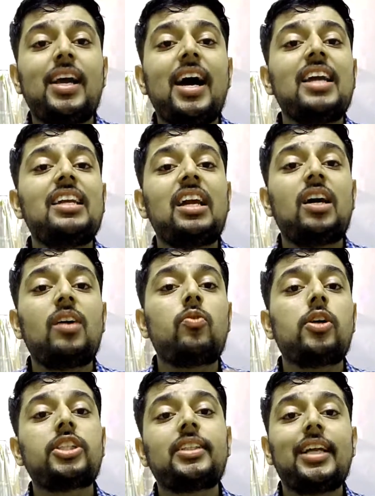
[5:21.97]
I love
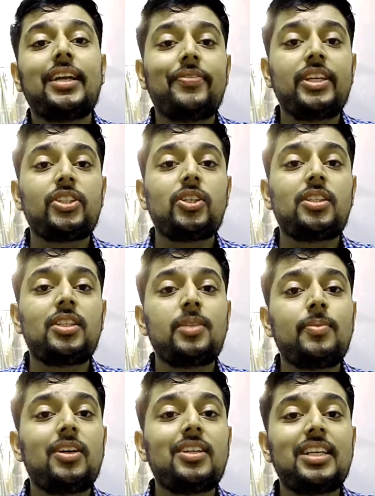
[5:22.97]
watching Netflix on this
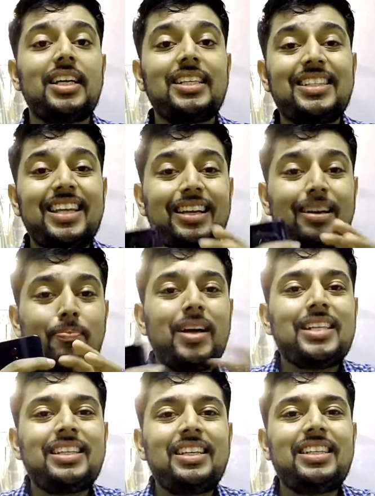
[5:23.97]
because it's like a
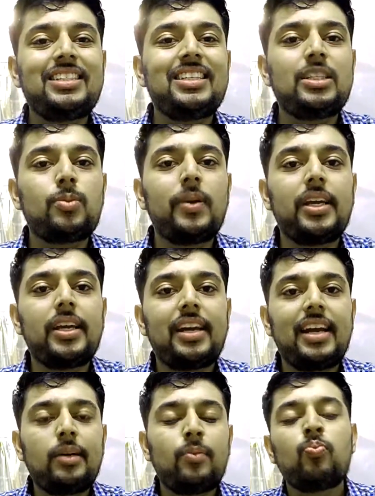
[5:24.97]
bezel-less display,
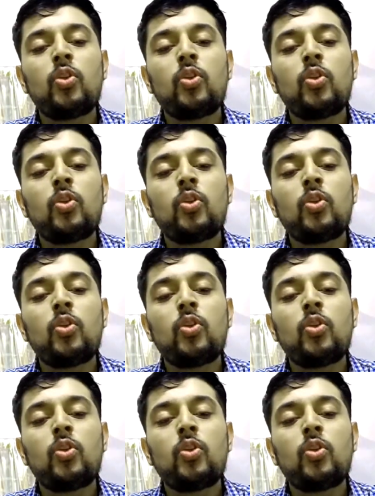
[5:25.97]
right?